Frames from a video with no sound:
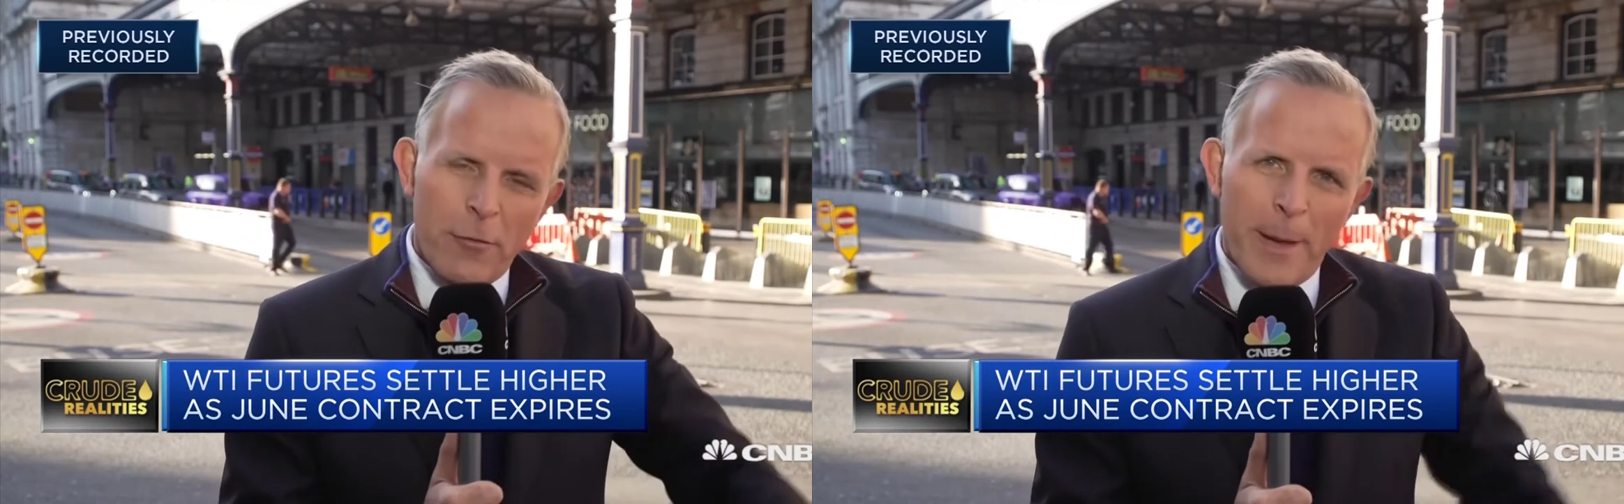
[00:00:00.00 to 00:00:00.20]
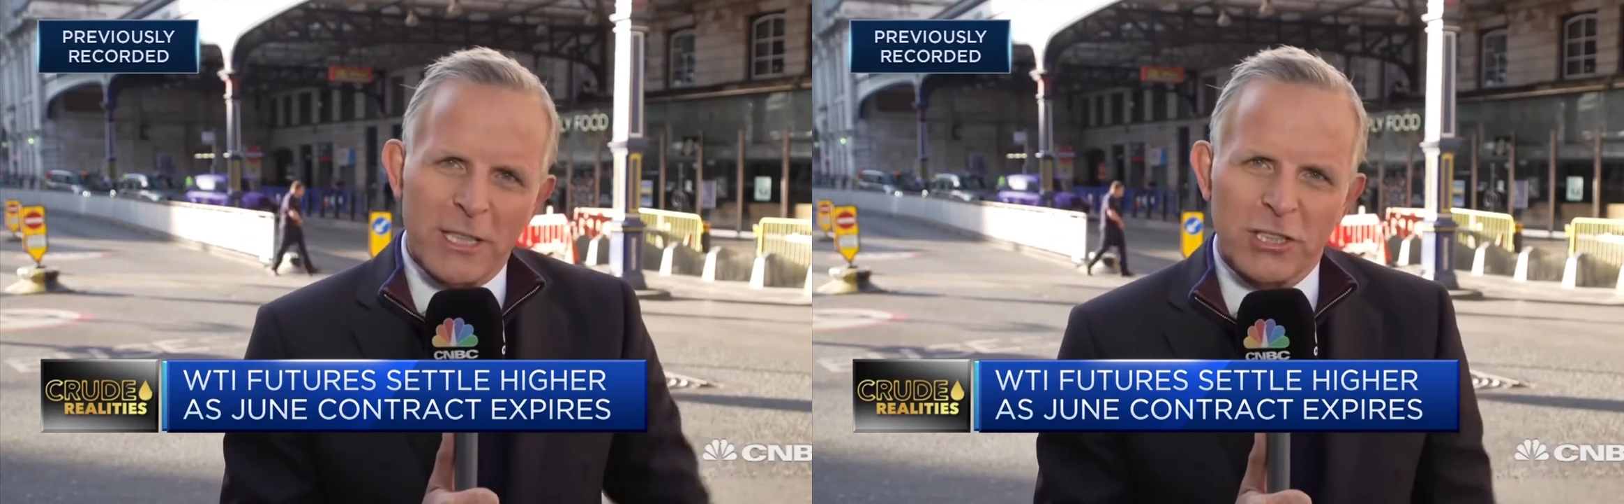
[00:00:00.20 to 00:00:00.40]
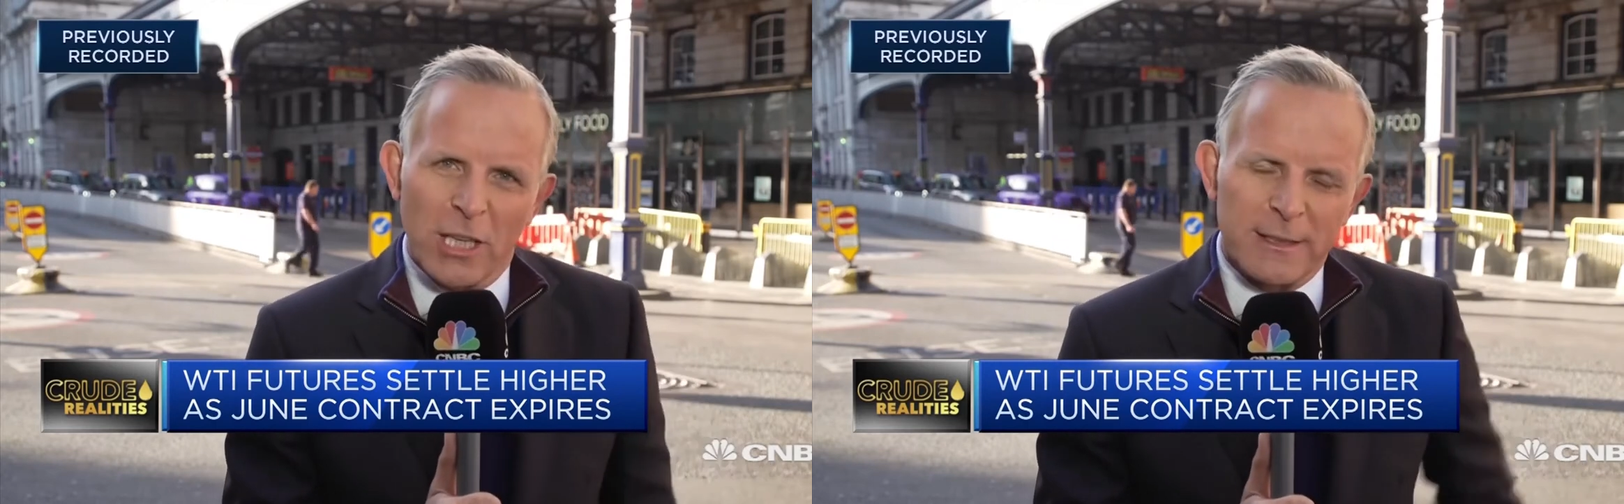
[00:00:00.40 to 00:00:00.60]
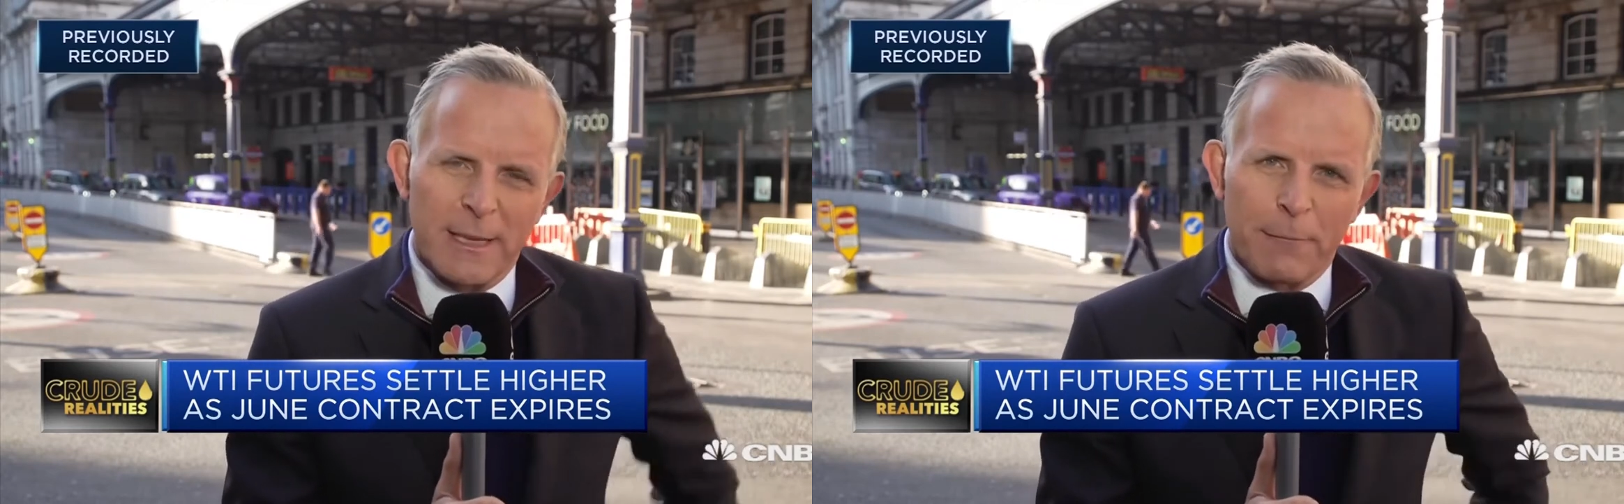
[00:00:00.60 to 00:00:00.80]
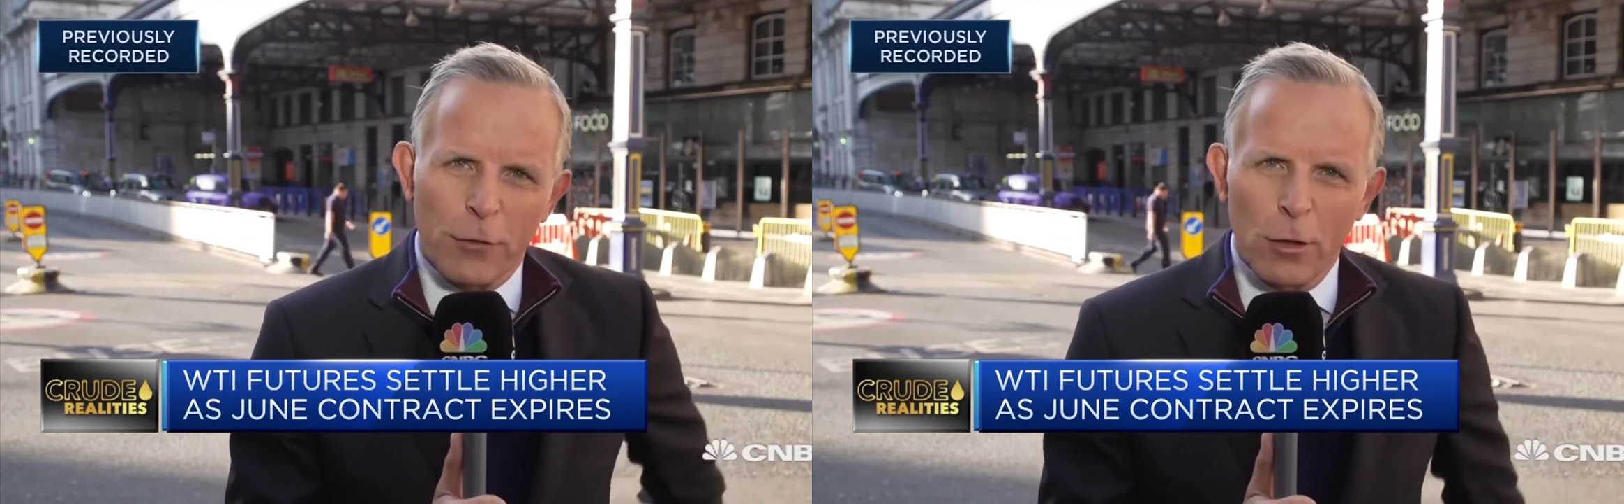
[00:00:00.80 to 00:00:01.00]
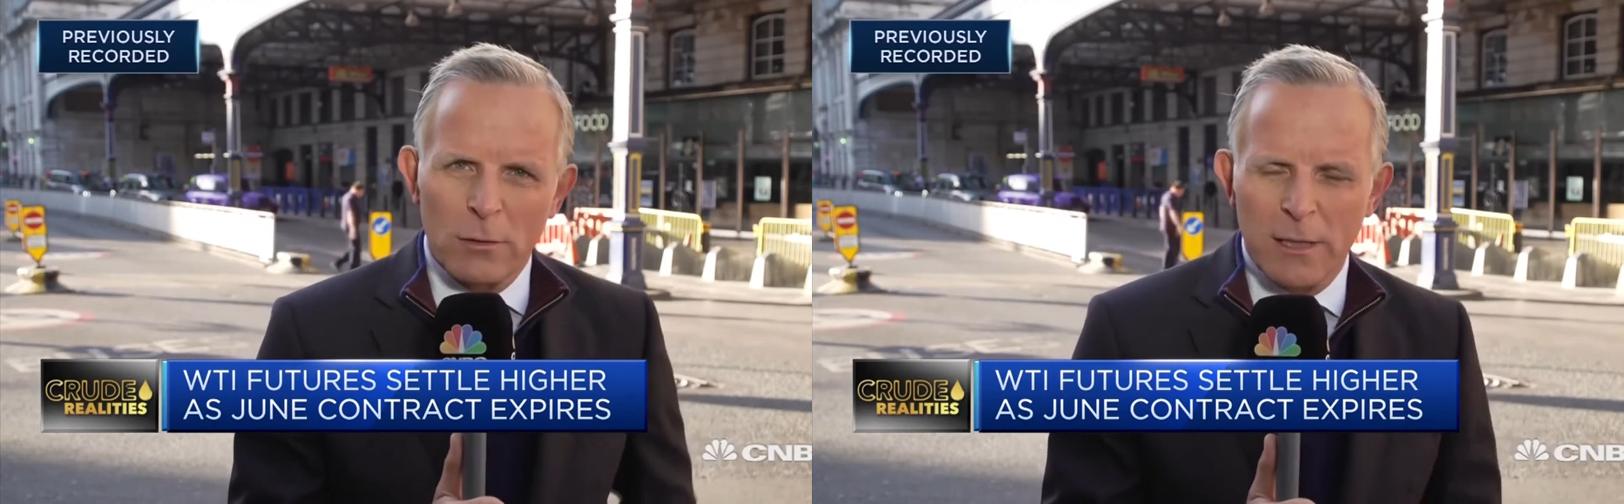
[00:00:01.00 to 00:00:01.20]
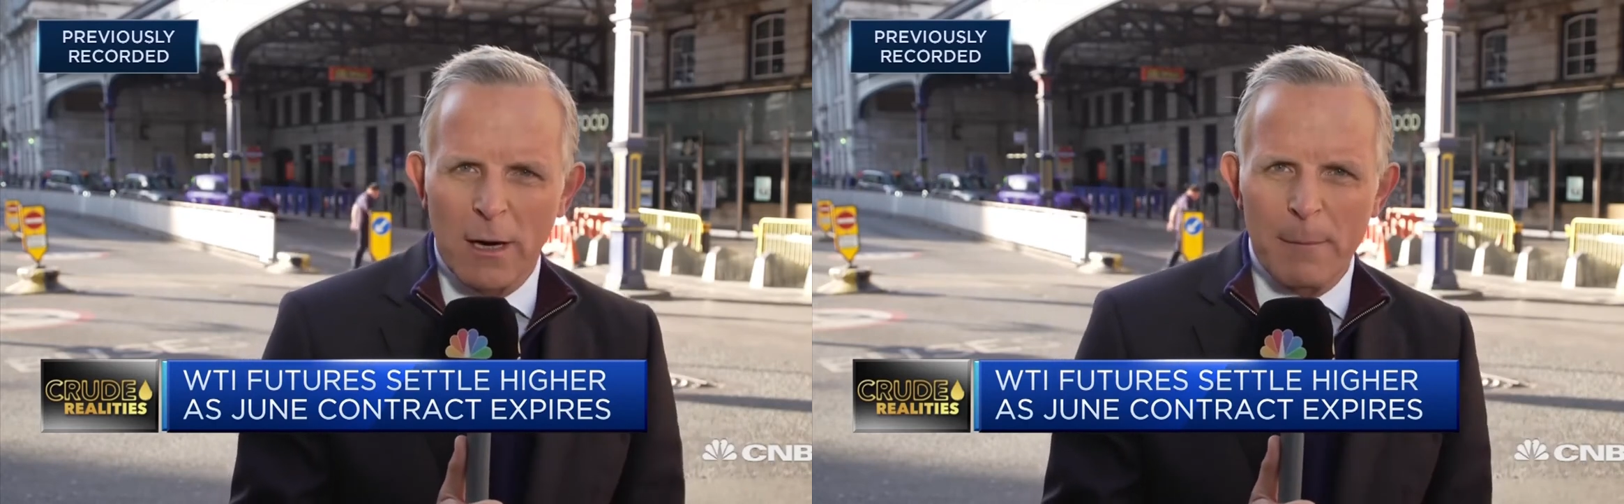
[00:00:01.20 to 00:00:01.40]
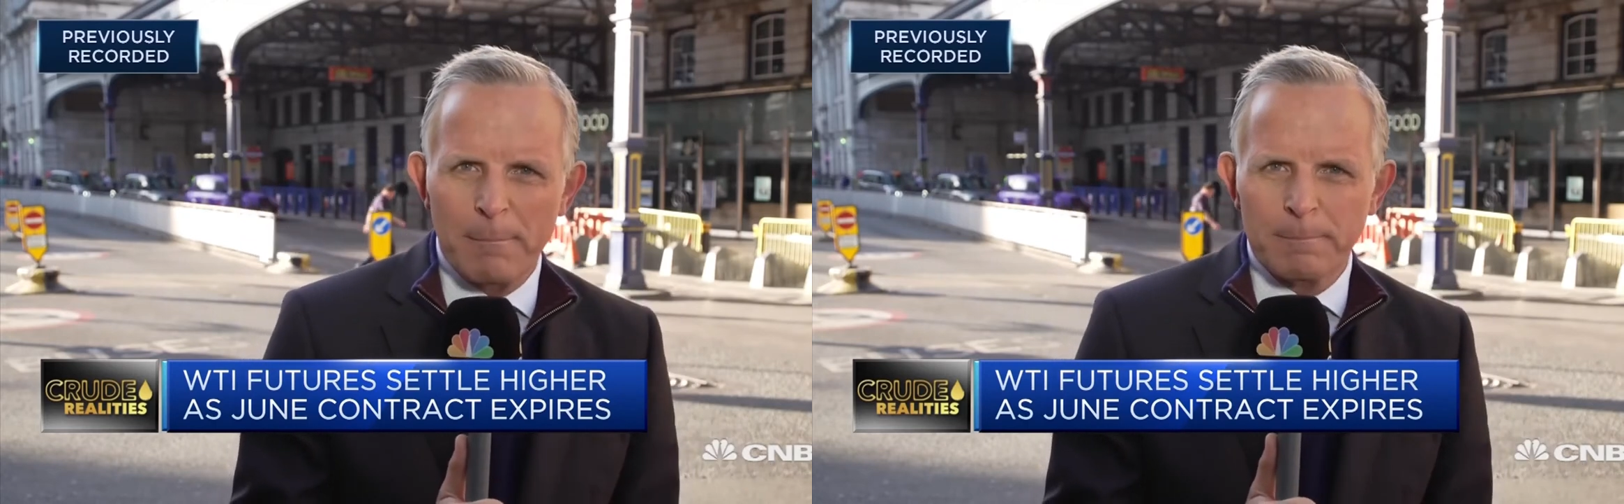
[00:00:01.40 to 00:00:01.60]
remain shuttered in for a long
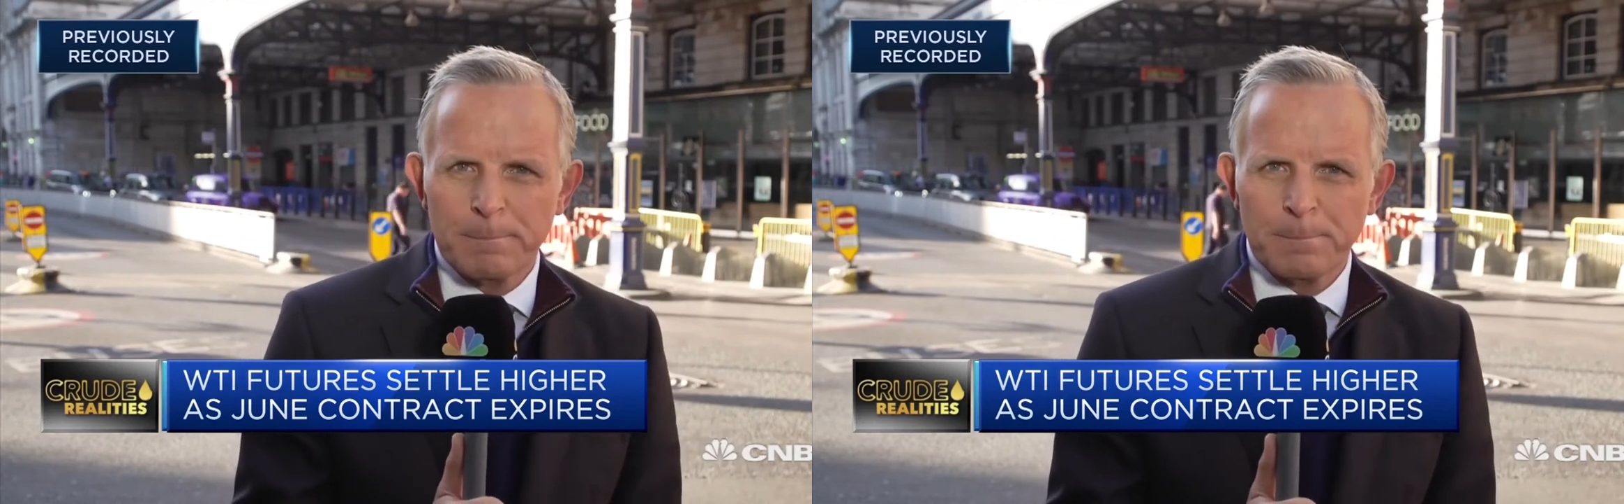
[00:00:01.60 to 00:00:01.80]
time?